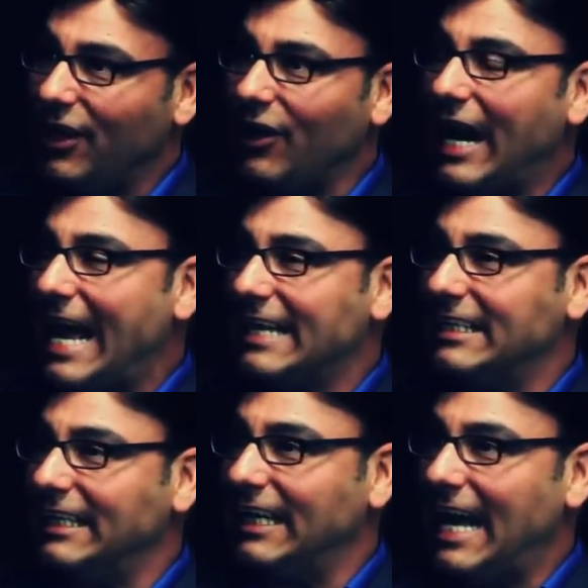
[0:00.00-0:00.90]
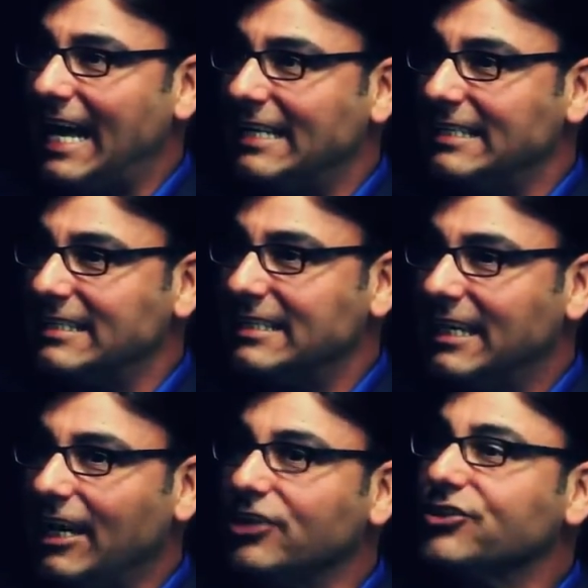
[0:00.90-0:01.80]
are acting as
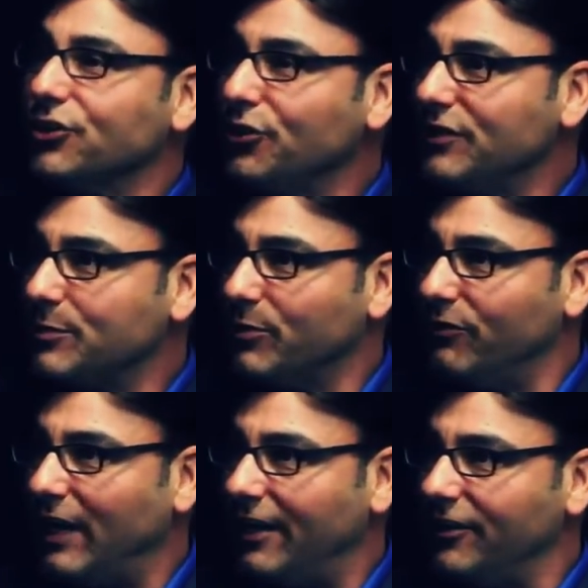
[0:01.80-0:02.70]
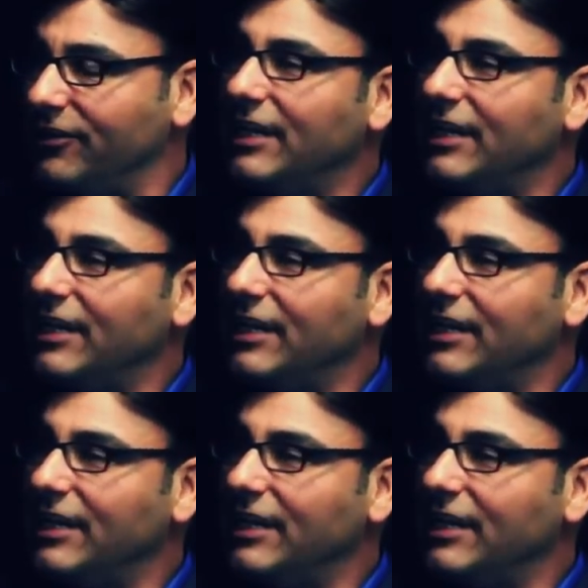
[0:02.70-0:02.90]
a service provider,